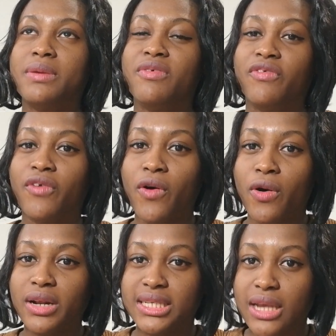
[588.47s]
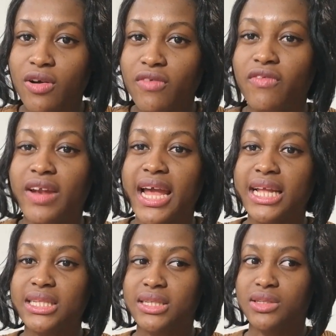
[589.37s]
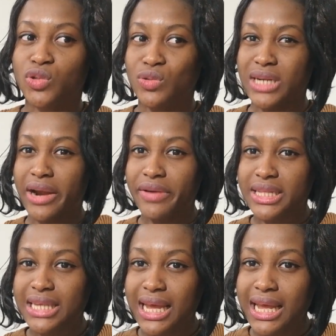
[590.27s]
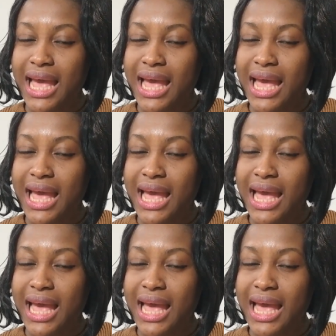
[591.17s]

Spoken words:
before the second flight to Narita.